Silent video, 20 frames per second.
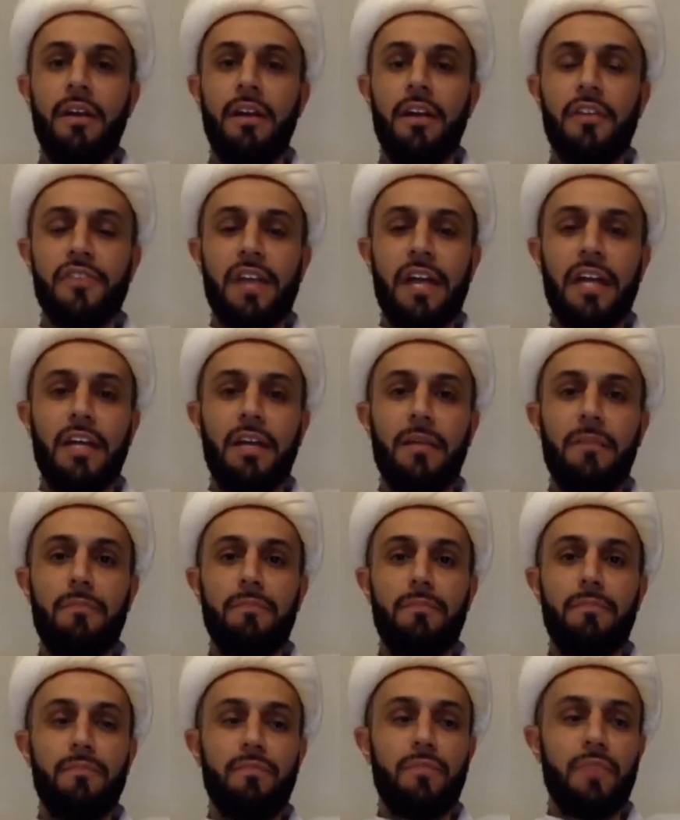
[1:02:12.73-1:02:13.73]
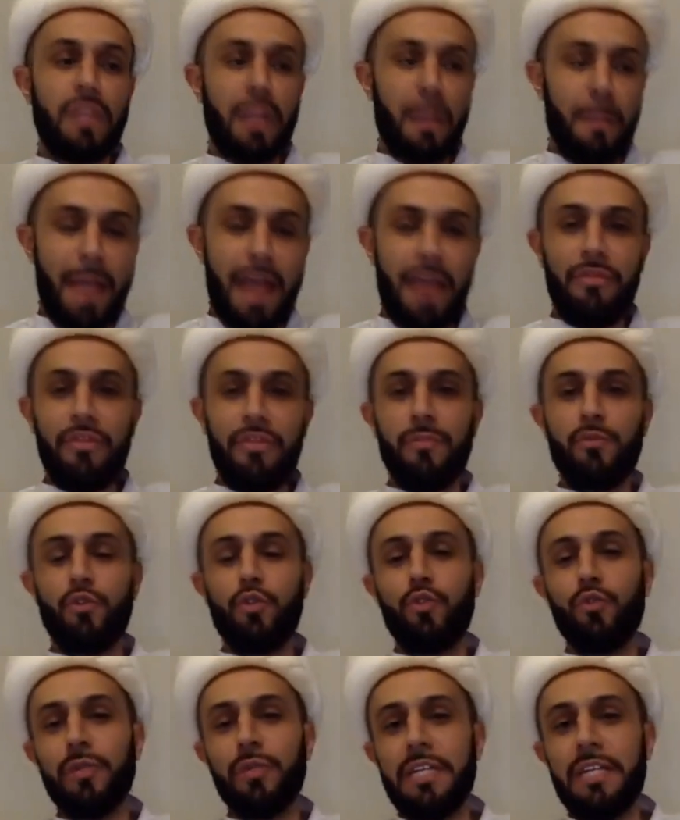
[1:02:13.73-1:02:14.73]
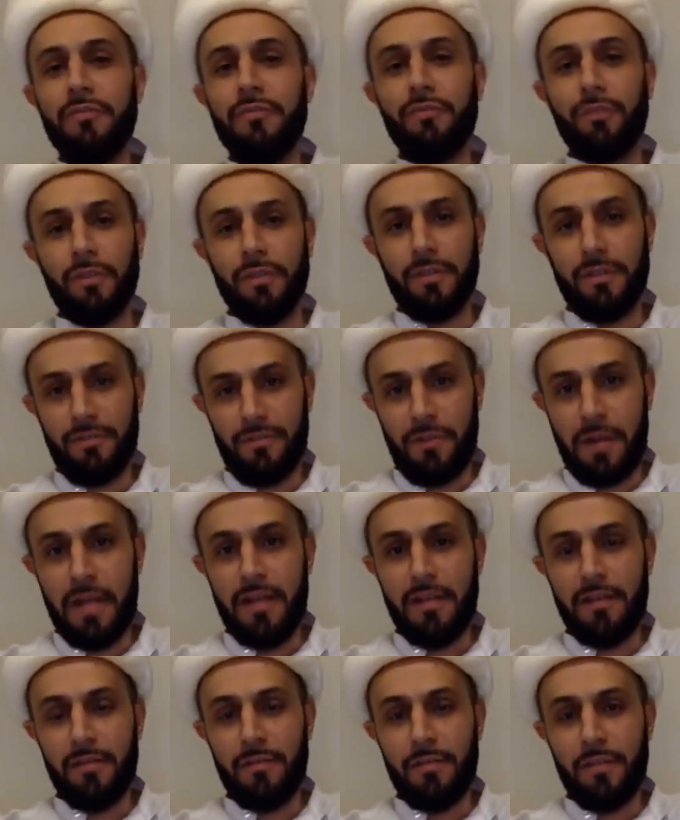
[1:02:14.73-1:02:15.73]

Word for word: it's not going to command them to do evil right?